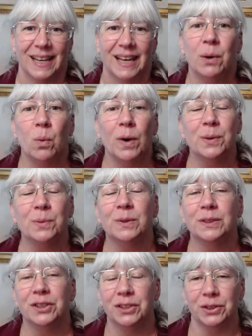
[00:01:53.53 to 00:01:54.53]
And what it
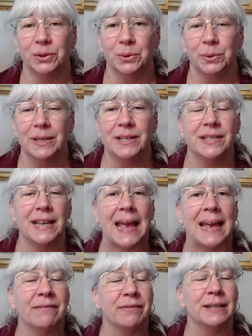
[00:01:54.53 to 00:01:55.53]
will do is
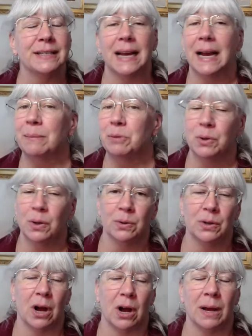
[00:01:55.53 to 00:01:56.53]
every time you
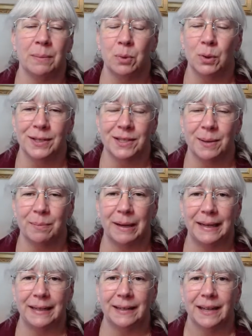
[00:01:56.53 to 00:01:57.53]
go to onboard
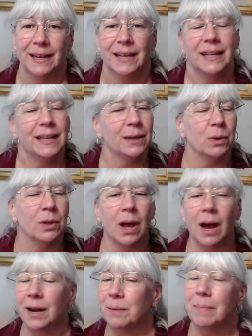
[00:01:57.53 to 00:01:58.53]
somebody, it will
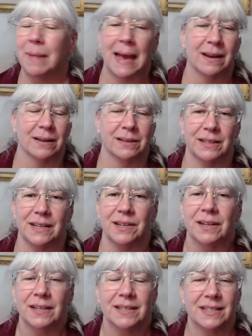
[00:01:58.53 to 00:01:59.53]

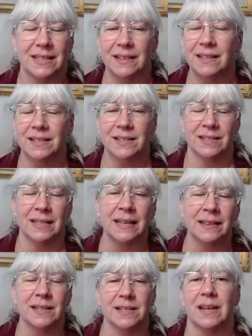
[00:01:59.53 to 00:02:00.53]
automatically
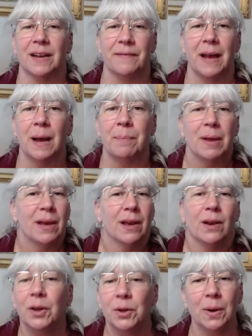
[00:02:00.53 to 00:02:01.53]
set this stuff up.
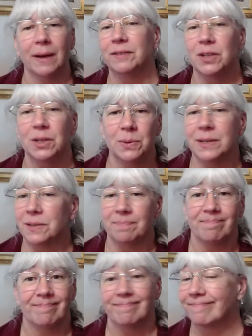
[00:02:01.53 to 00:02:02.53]
And all you have to do is
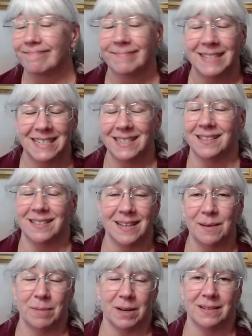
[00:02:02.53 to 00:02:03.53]
hit the
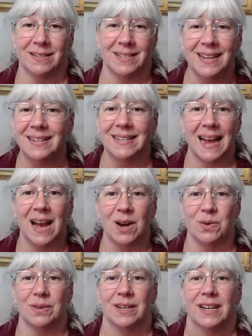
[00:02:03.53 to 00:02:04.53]
send button and send it
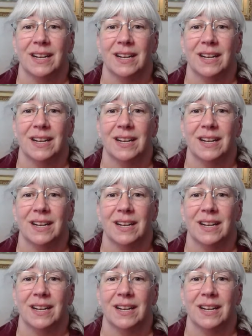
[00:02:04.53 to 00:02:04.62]
out.